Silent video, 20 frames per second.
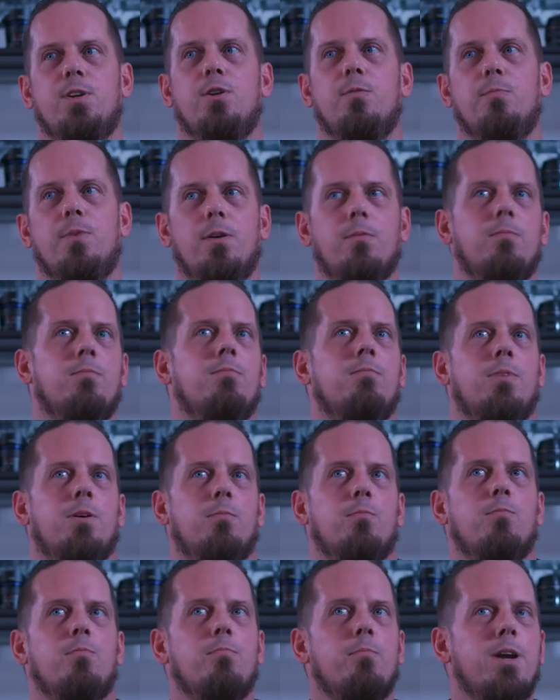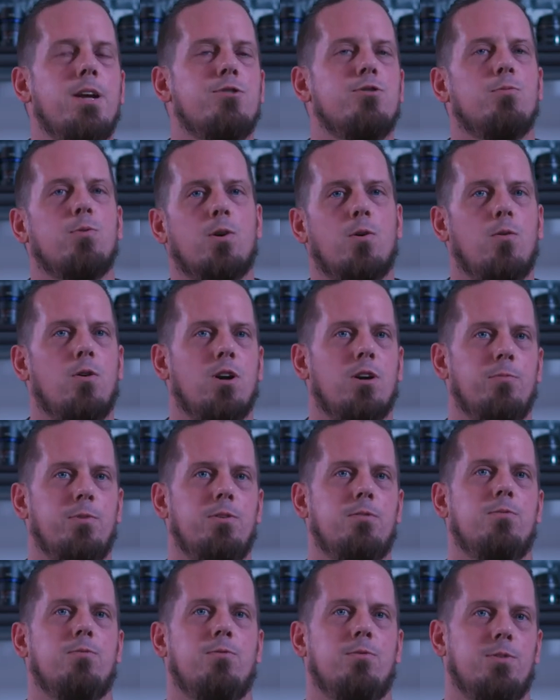You know, my major
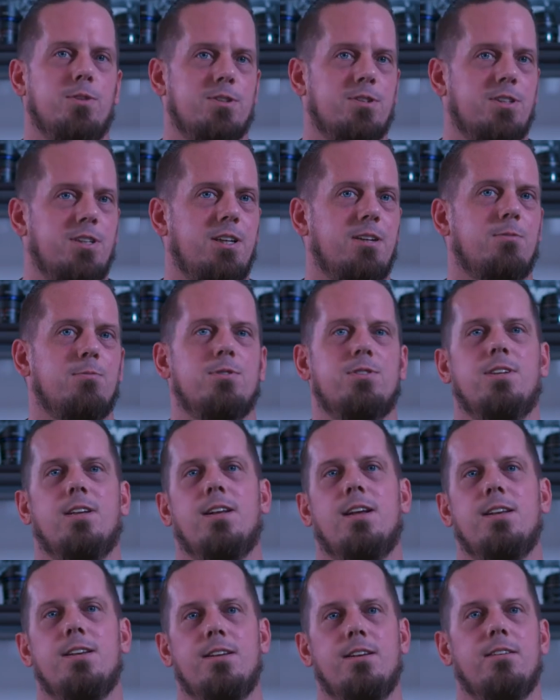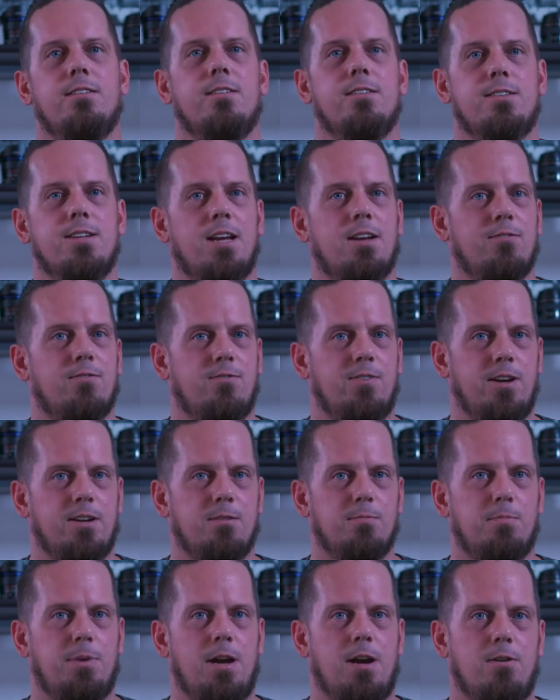requirement for this kit was that I needed it to have
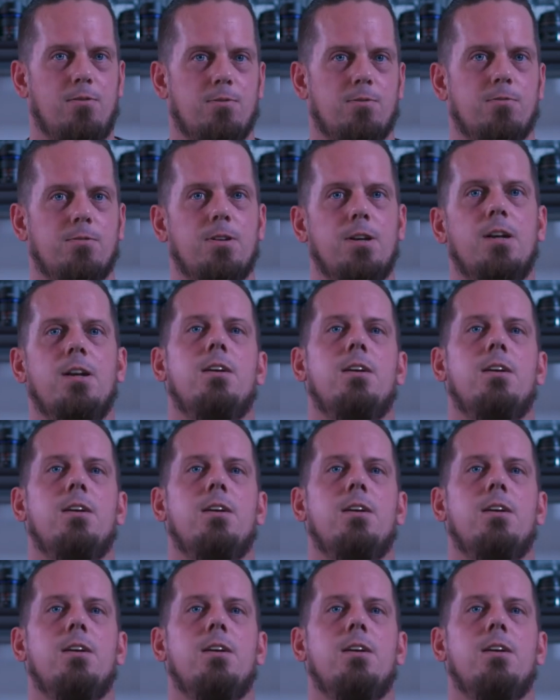phantom power.